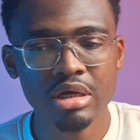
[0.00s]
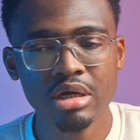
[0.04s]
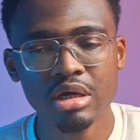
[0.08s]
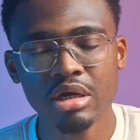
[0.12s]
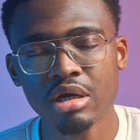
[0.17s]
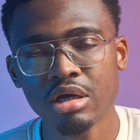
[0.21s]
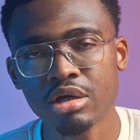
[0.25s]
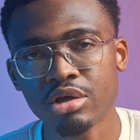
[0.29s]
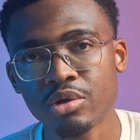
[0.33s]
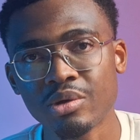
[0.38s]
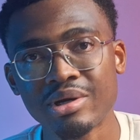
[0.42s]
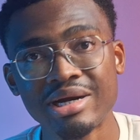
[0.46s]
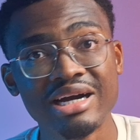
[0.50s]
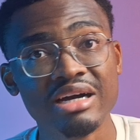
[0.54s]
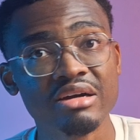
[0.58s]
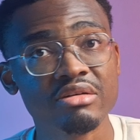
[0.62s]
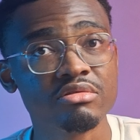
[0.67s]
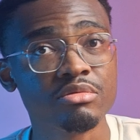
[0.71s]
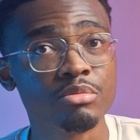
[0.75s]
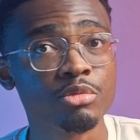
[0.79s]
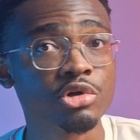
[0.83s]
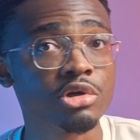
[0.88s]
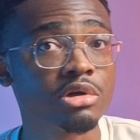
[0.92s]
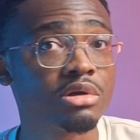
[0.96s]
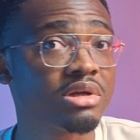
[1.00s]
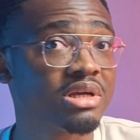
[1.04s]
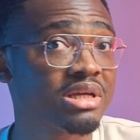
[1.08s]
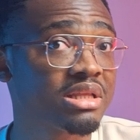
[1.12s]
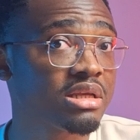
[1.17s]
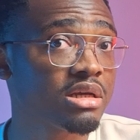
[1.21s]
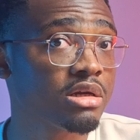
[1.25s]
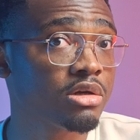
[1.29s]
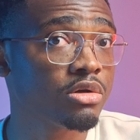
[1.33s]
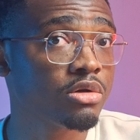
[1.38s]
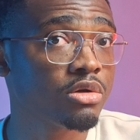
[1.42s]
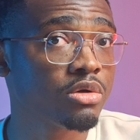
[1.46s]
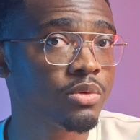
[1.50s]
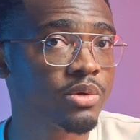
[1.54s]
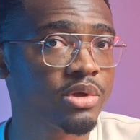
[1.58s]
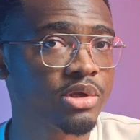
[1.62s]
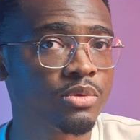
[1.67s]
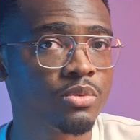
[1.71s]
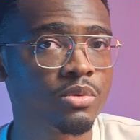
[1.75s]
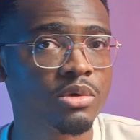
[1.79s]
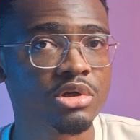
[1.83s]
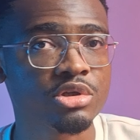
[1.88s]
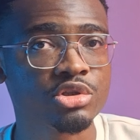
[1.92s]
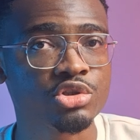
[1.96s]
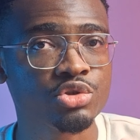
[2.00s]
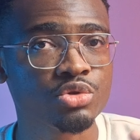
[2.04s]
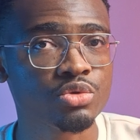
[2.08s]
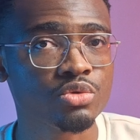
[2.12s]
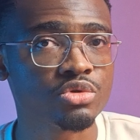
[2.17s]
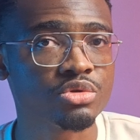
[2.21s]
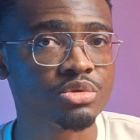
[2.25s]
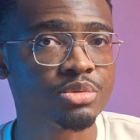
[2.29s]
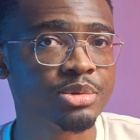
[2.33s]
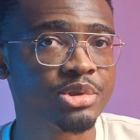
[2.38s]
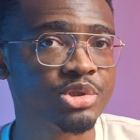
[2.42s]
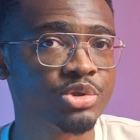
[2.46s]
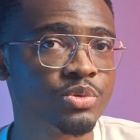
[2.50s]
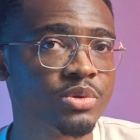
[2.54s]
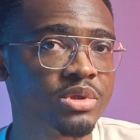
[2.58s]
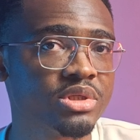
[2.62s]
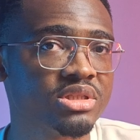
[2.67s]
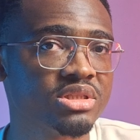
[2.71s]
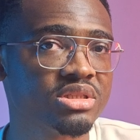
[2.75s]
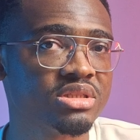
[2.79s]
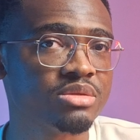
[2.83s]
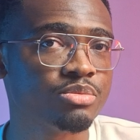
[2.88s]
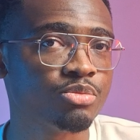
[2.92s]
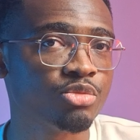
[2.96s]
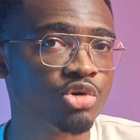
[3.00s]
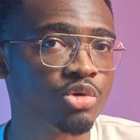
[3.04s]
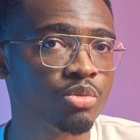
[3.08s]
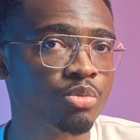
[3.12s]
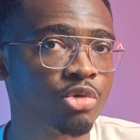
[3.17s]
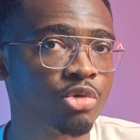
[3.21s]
You have a model catalog when you want to choose between simple